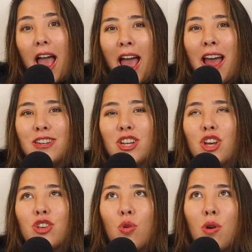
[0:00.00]
And
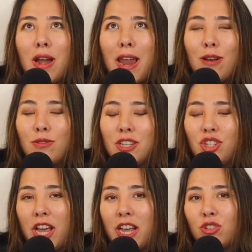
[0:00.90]
you're allowed to
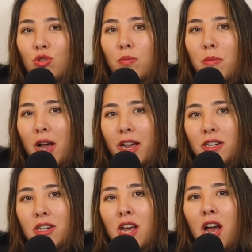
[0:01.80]
change your mind.